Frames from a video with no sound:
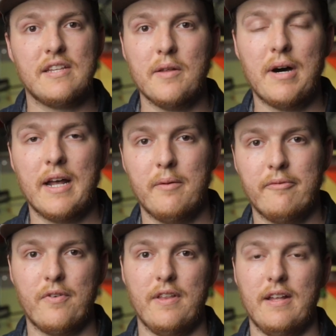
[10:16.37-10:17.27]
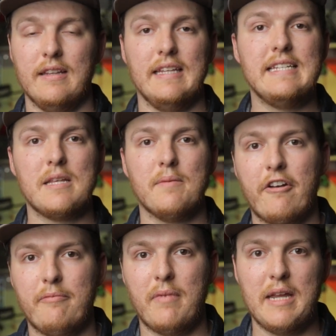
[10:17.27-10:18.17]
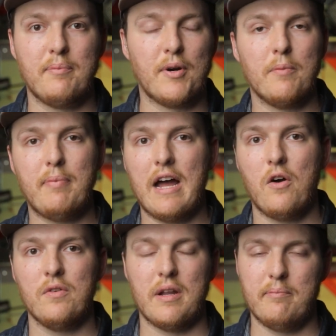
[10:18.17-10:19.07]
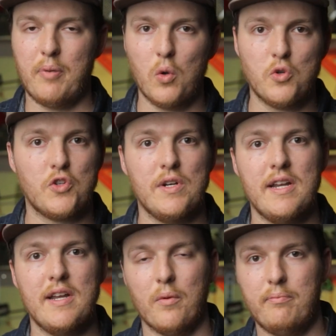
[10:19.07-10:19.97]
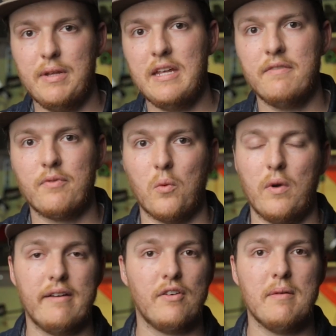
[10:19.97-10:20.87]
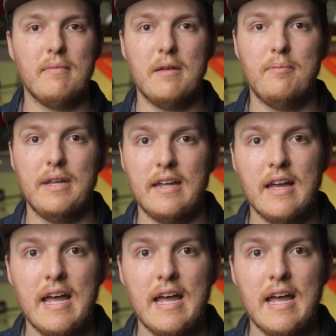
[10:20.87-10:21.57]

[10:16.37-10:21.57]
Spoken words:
to the bottom for the least amount of money per pound on poultry or beef or whatever it may be,